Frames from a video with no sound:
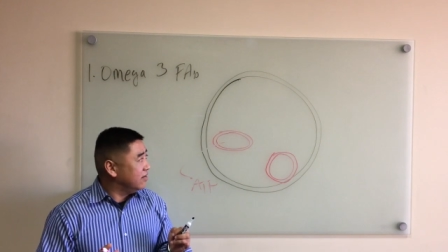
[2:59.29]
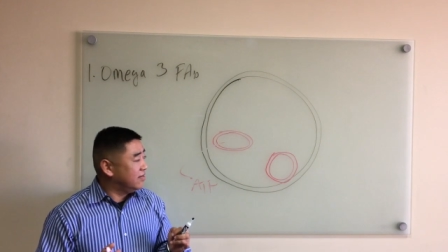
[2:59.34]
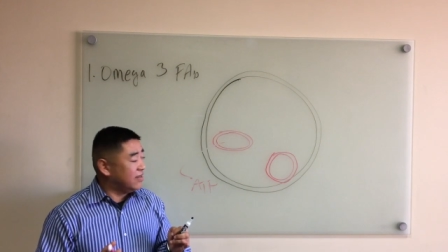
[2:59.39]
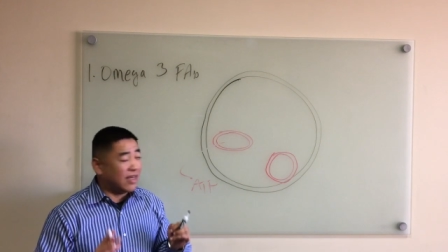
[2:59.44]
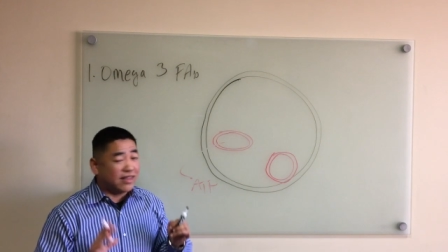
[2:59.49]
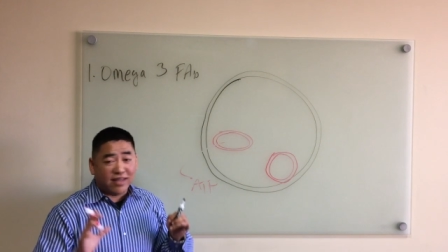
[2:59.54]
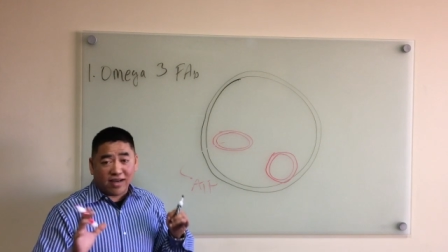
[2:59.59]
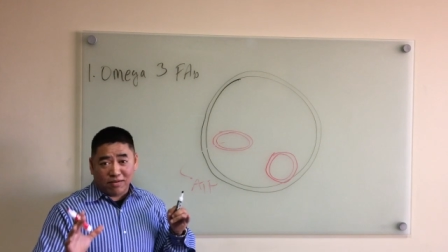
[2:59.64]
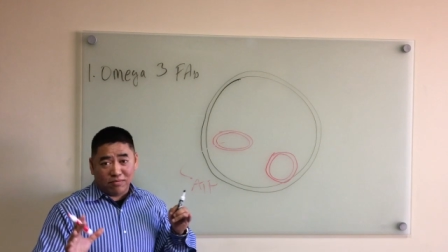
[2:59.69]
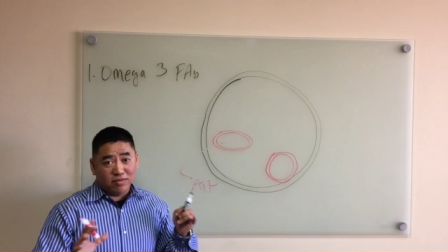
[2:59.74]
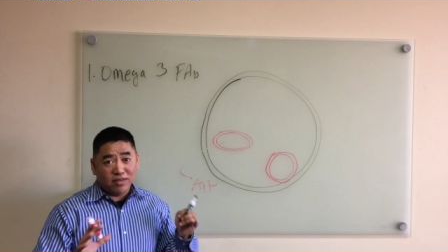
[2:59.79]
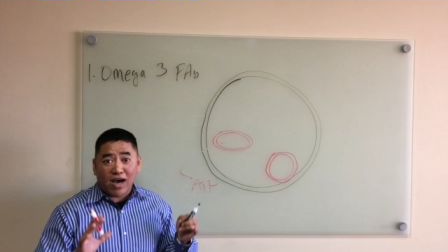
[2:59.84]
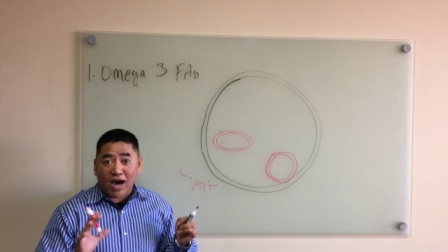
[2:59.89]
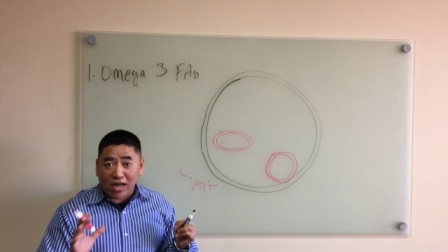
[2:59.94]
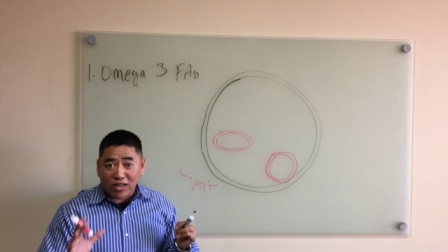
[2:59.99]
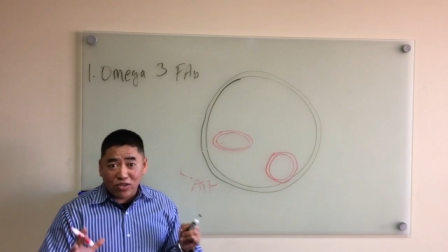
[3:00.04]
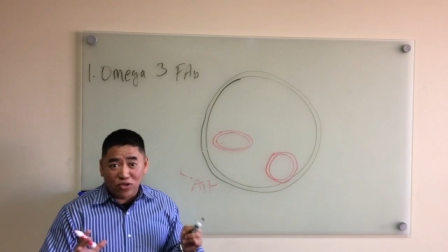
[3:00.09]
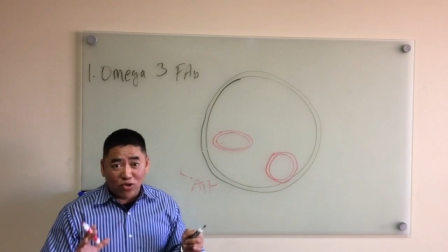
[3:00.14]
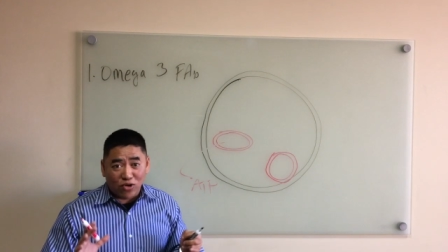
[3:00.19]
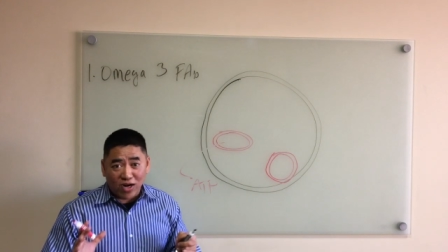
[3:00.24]
Not that I'm
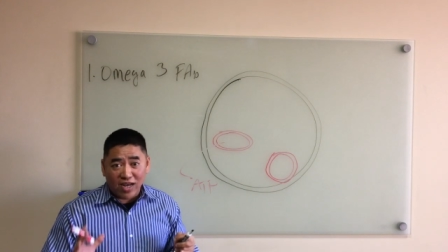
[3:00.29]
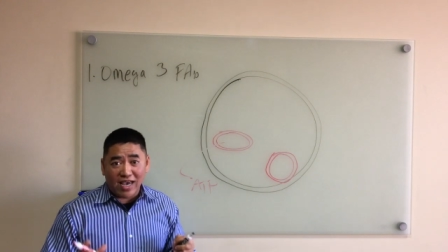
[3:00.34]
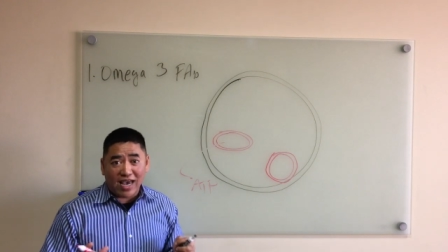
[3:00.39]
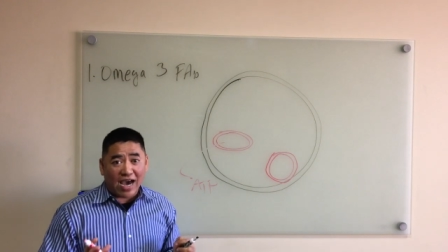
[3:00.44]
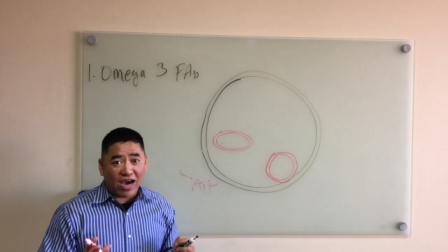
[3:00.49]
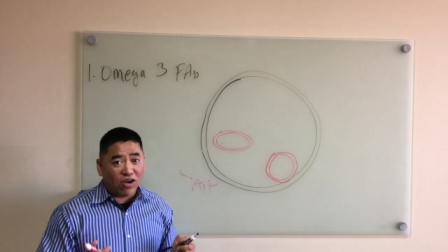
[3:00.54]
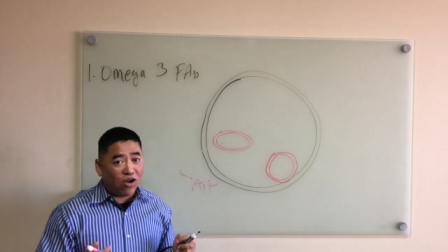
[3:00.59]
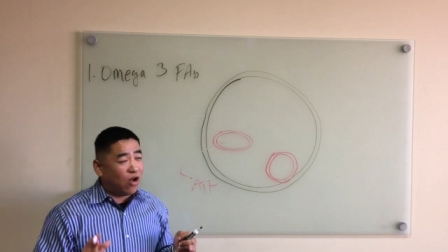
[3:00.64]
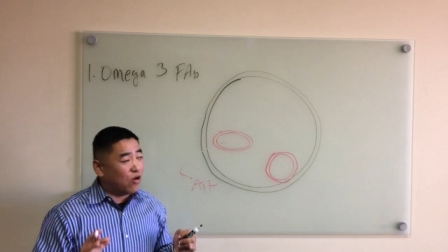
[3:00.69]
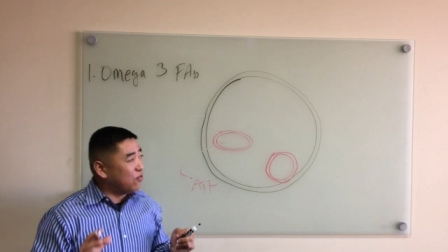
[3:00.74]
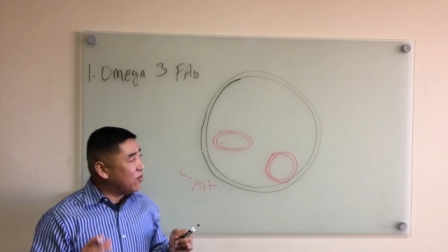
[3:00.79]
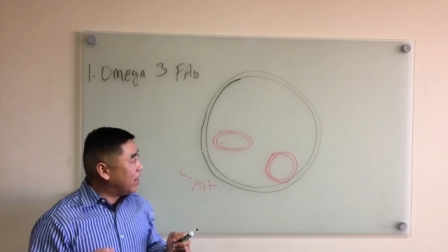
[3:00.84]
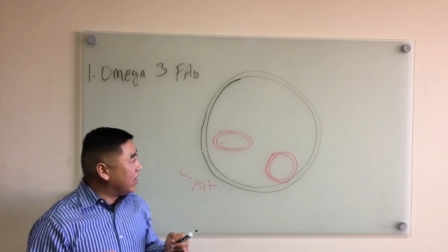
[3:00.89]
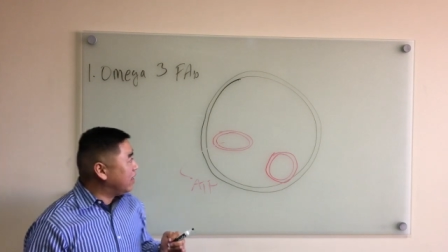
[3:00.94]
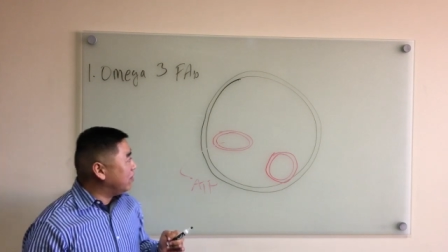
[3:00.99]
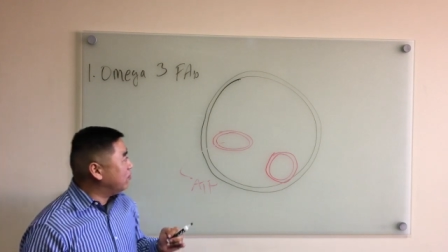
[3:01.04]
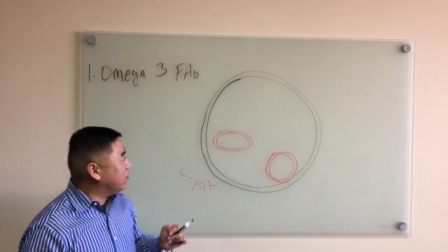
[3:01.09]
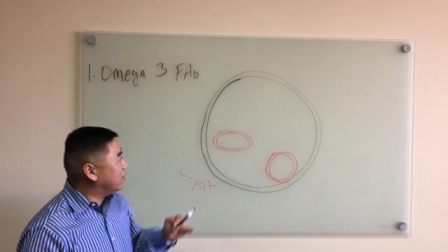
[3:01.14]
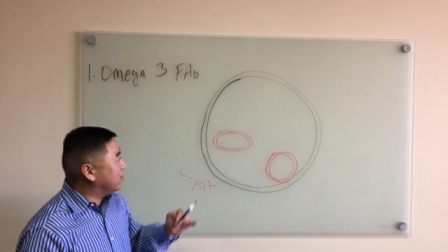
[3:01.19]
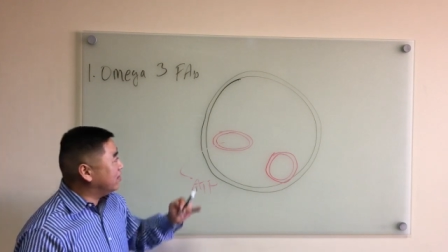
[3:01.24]
not nerding out
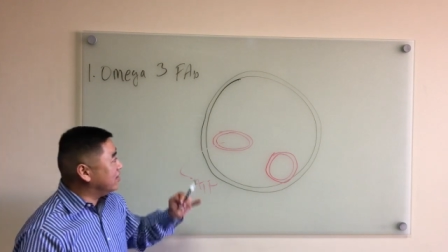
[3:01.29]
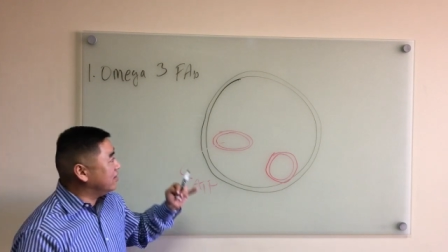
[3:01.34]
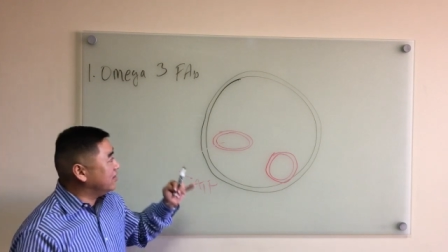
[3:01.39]
already with